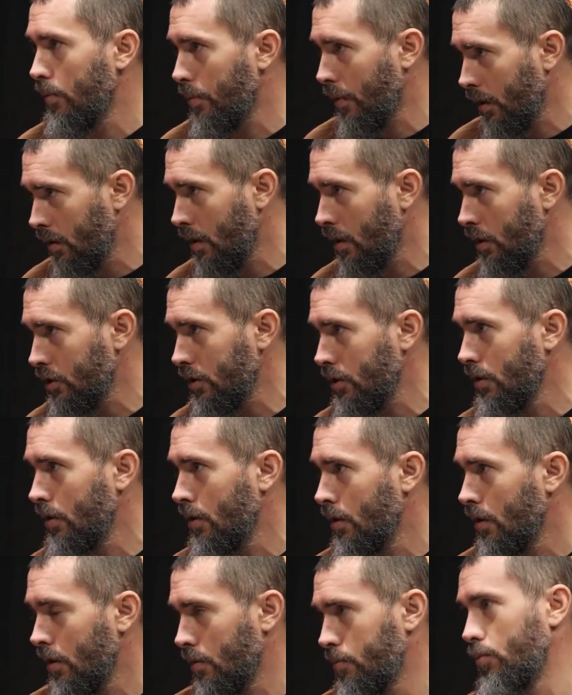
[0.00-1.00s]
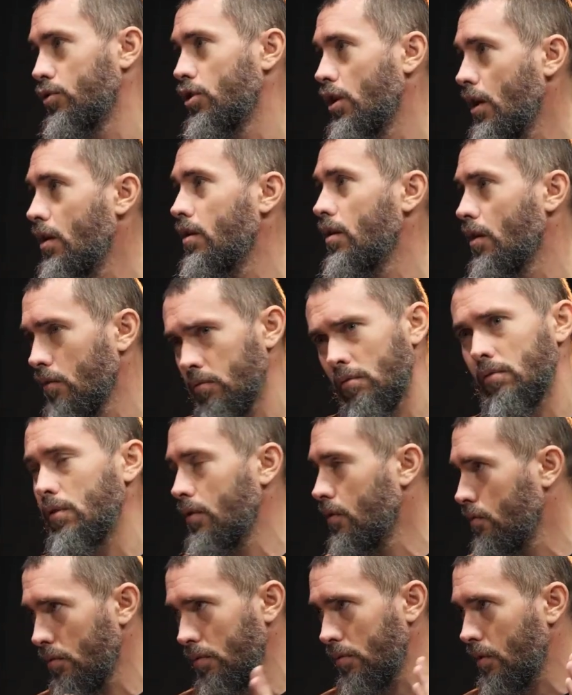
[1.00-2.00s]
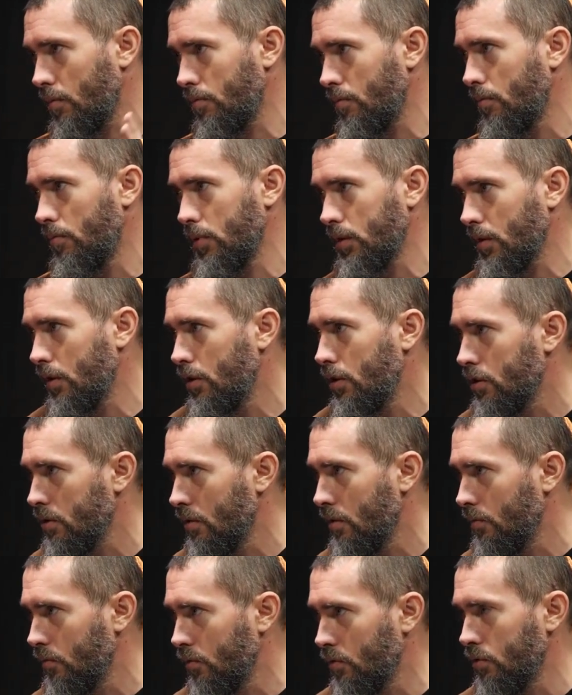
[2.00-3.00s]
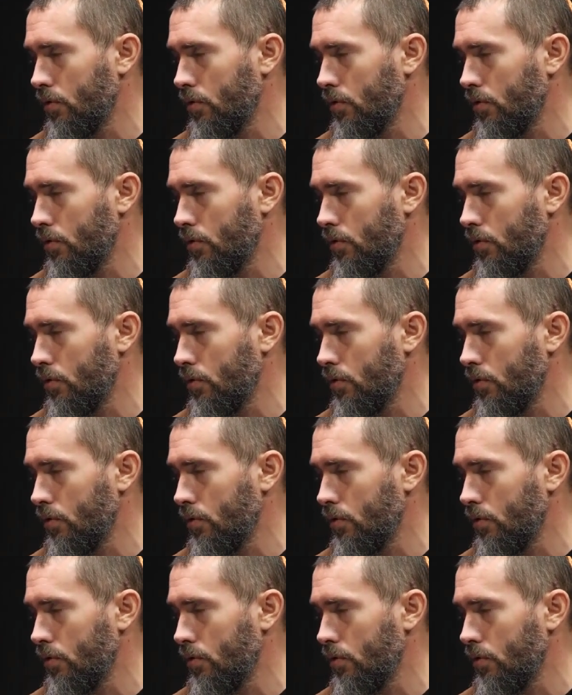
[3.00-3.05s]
training and an infinite variety. That